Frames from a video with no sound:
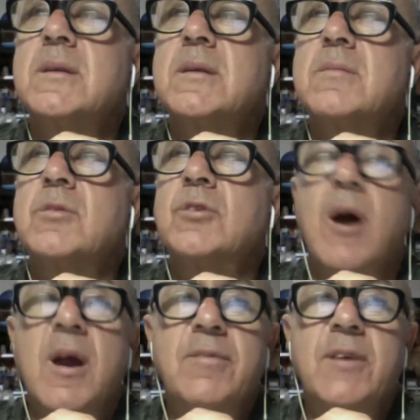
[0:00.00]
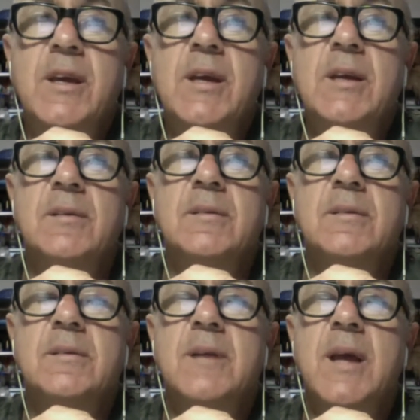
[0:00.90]
diving in,
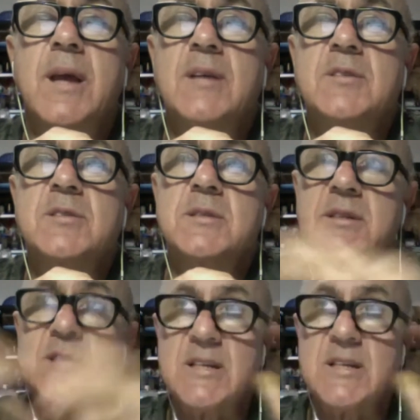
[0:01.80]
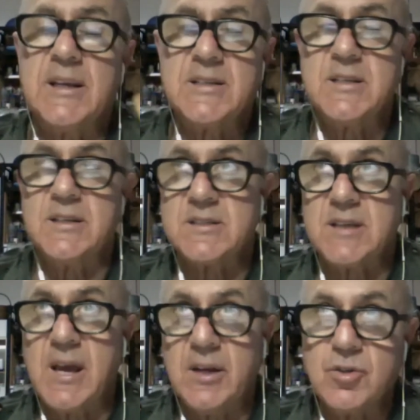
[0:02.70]
as dyslexics
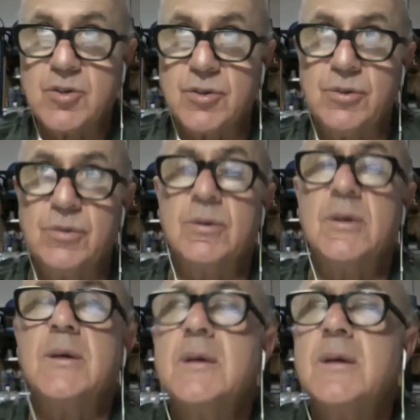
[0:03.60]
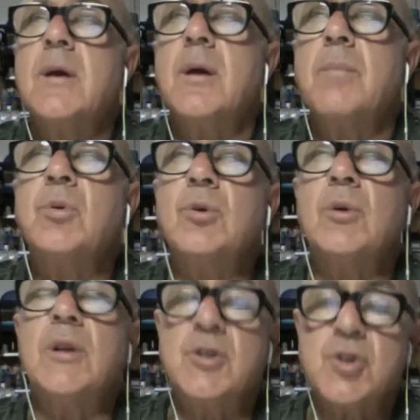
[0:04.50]
can do,
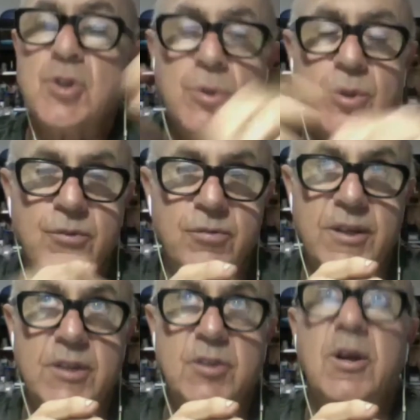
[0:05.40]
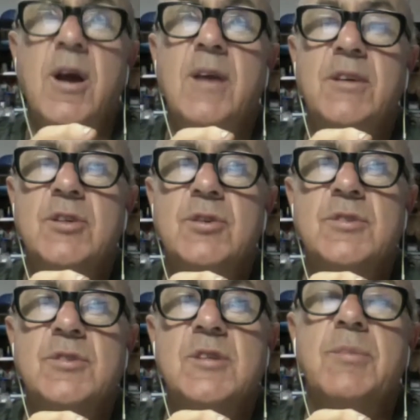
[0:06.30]
purely intuitively dive into
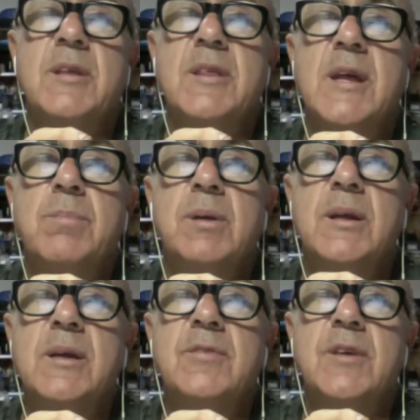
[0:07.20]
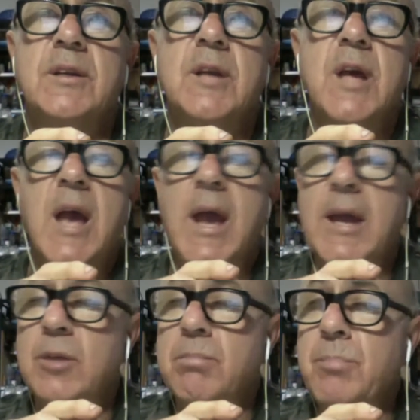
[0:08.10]
something they believe in,
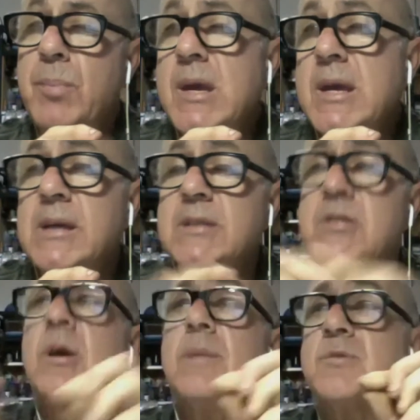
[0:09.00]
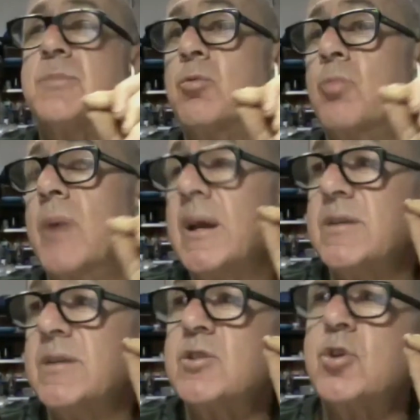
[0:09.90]
and being at times a bit
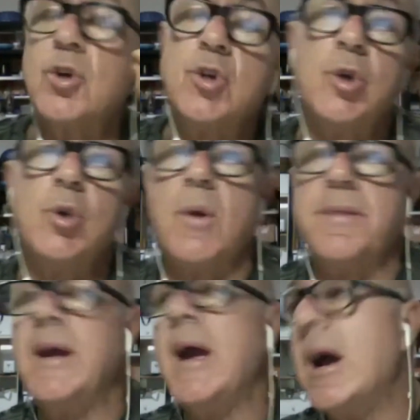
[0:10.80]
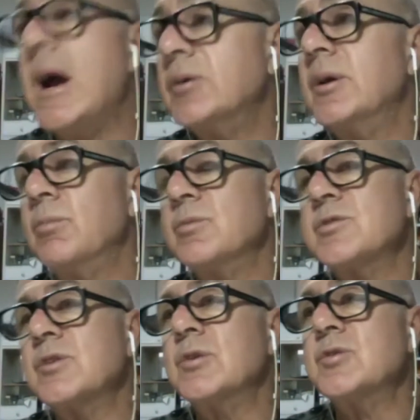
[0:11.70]
reckless, not knowing what the outcome was
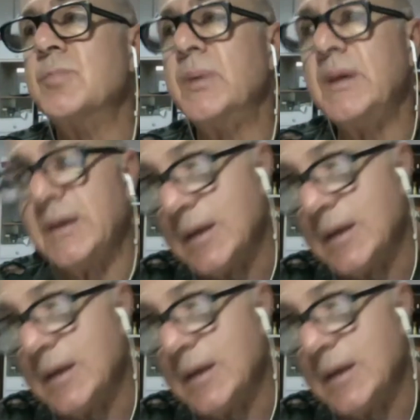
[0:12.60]
going to be,